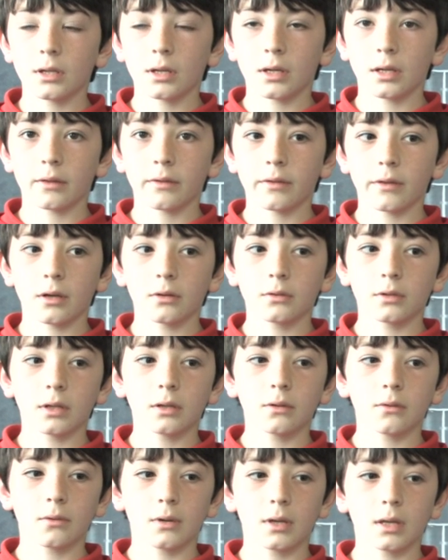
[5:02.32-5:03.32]
that in
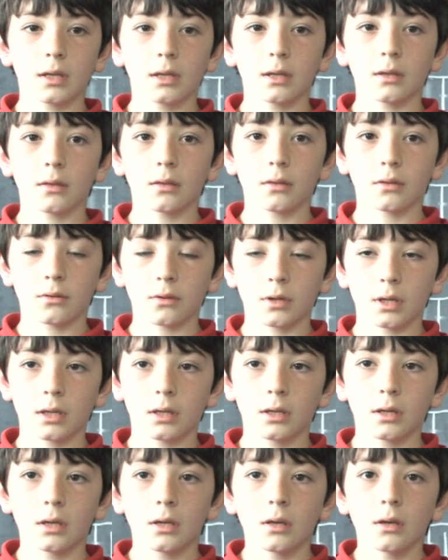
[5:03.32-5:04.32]
thirteen
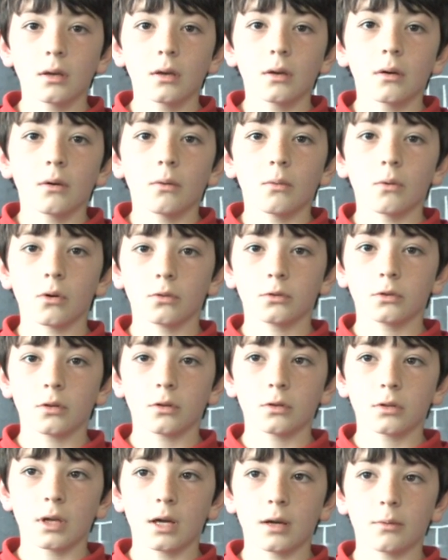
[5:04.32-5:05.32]
twenty-three, Walter
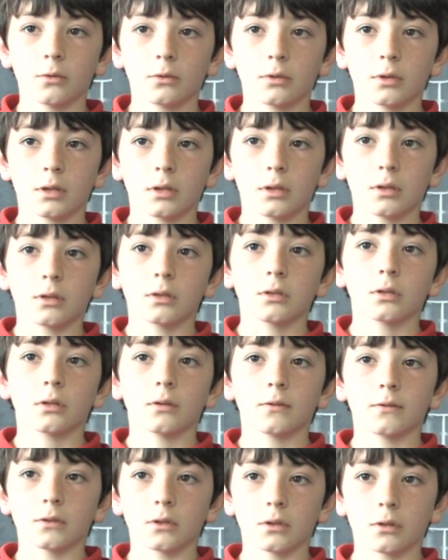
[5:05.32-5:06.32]
Hamilton, the son
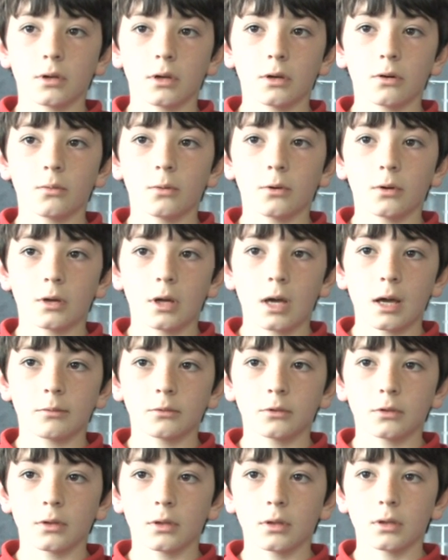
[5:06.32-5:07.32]
of Sir Gilbert
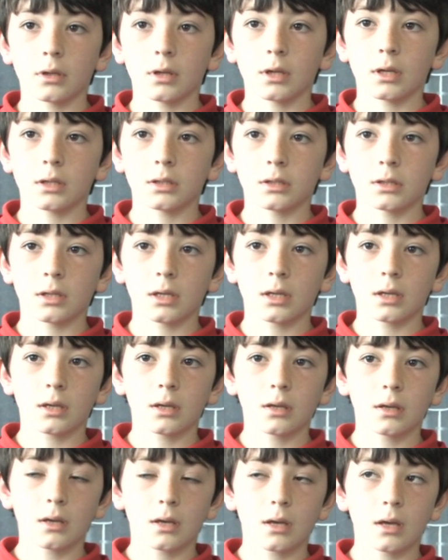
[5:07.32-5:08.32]
Hamilton, is set,
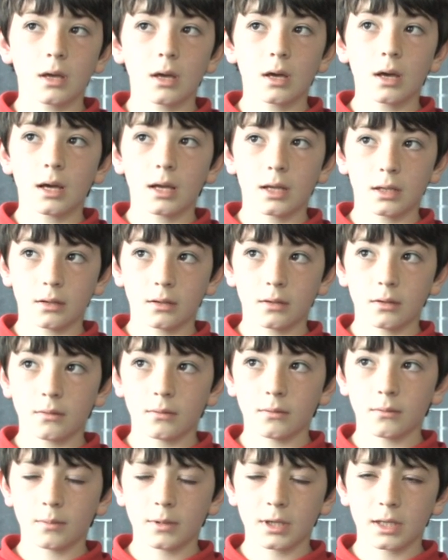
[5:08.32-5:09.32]
had
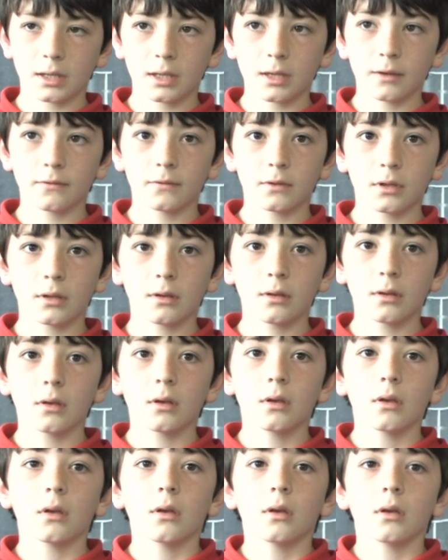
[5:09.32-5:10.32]
been gifted
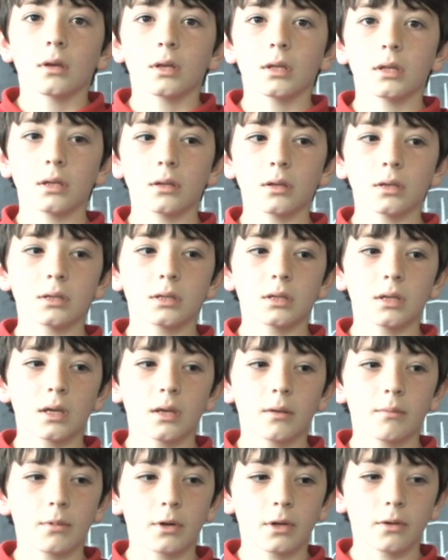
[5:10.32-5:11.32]
Kinneil
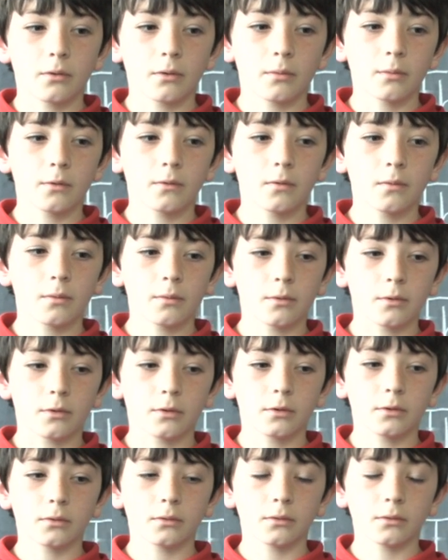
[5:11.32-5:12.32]
Estate by Robert the
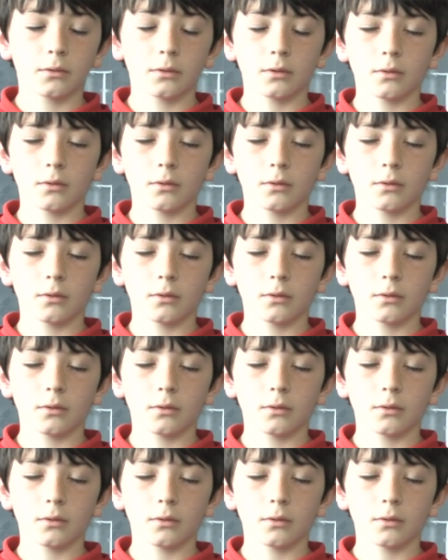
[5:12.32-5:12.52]
Bruce.